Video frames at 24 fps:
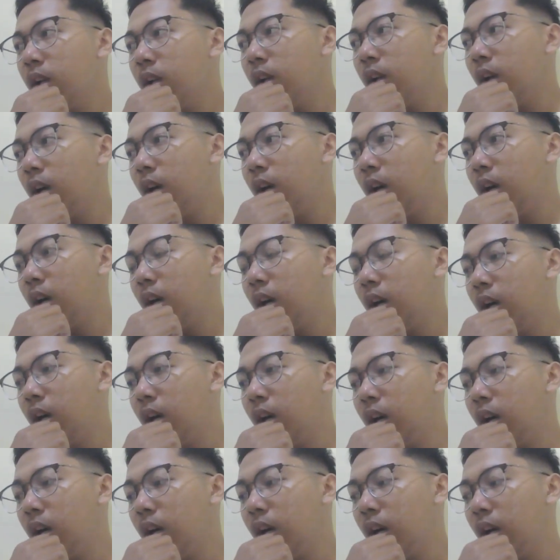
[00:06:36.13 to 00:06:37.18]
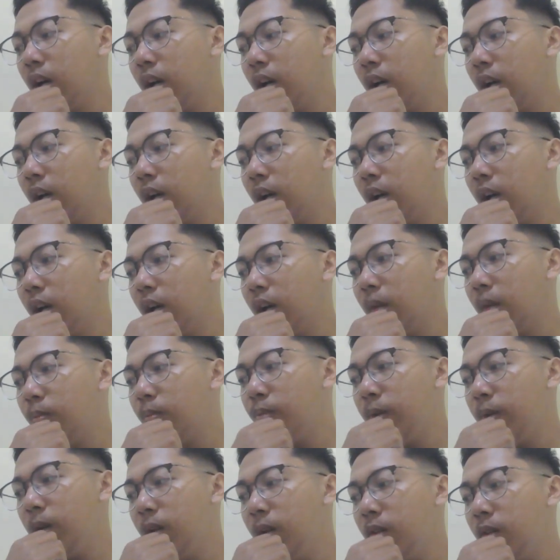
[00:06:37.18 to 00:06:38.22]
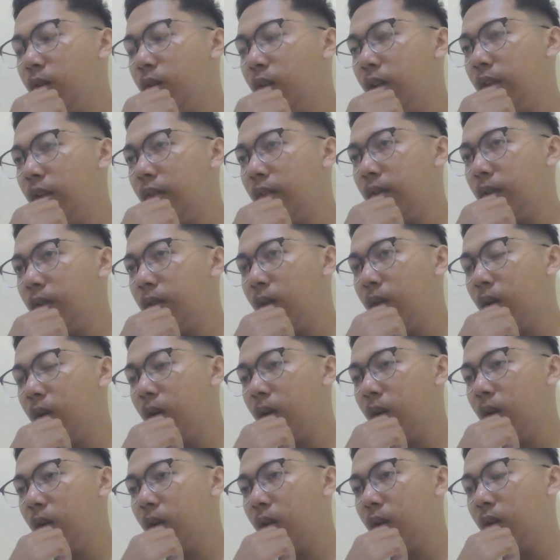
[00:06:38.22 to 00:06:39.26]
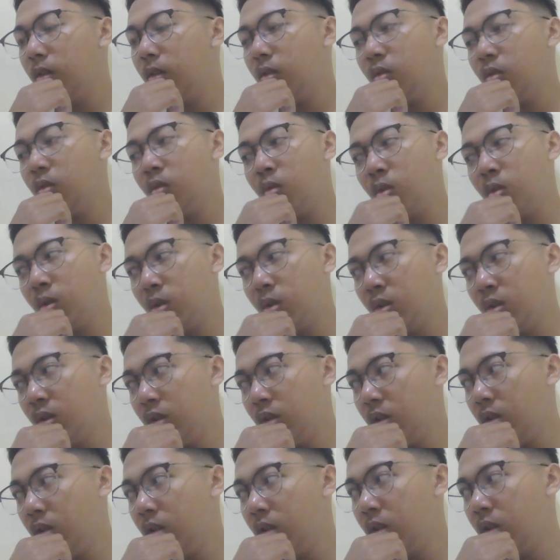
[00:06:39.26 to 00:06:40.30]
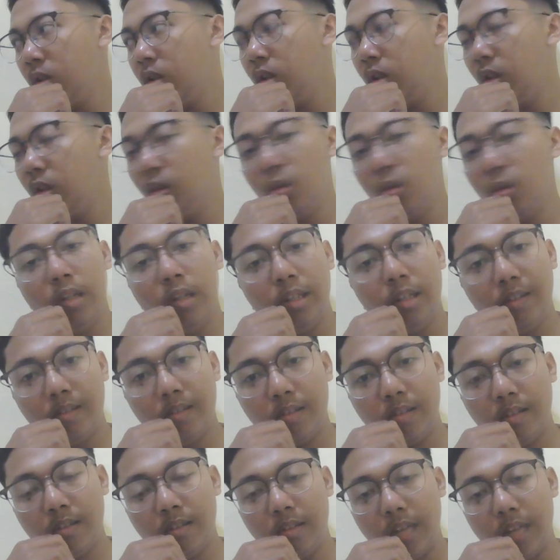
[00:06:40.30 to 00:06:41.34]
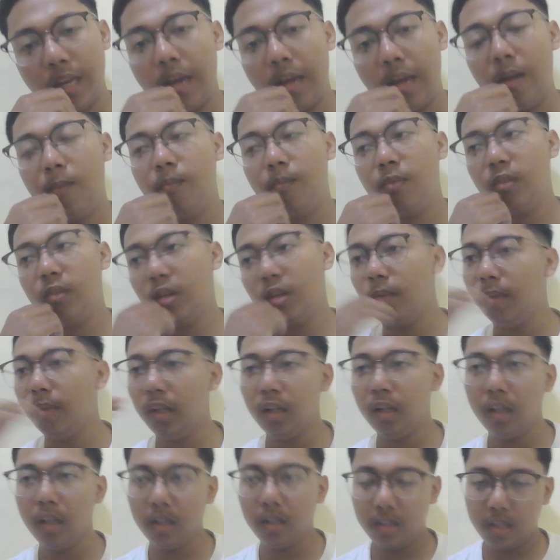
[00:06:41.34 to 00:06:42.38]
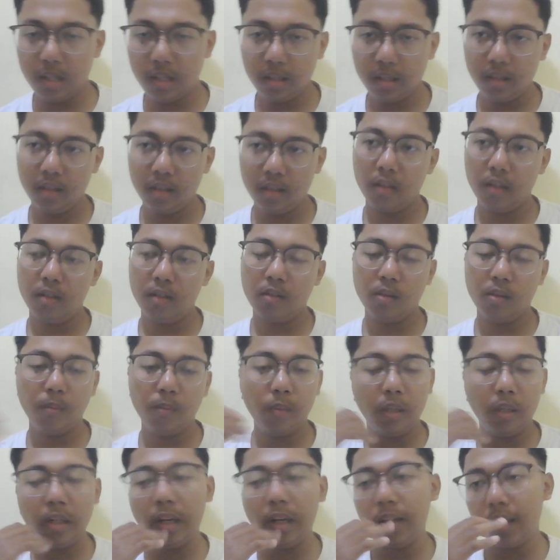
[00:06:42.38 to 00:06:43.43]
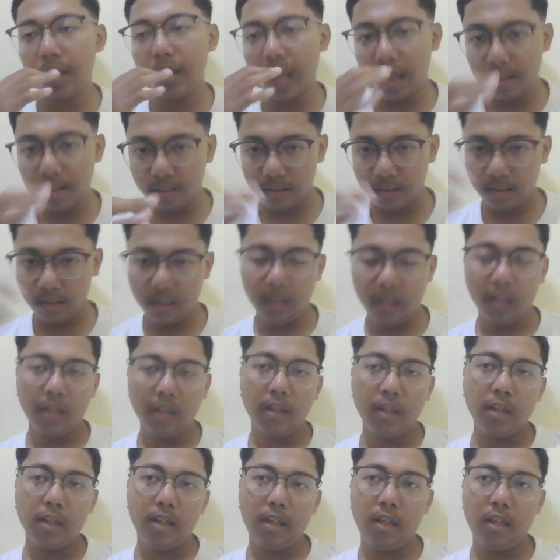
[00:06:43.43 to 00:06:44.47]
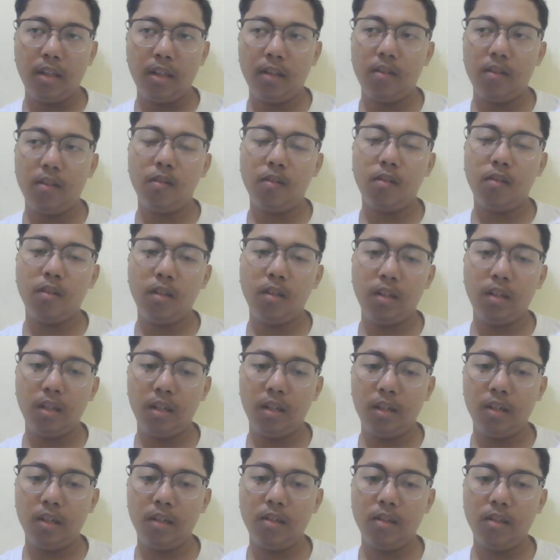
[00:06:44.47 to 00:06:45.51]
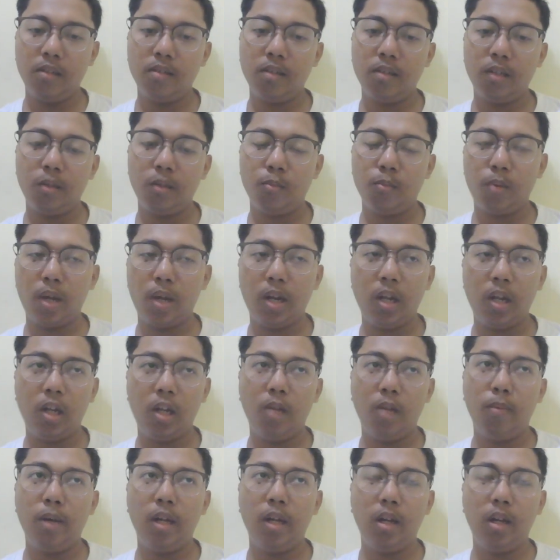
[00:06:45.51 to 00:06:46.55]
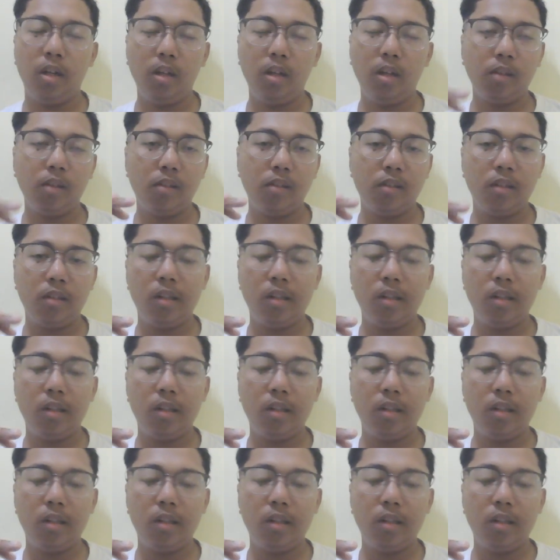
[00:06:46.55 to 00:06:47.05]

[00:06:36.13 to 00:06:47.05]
I'm pretty sure it's called tone units. Yeah, something like that. Something like that. It is explaining about it.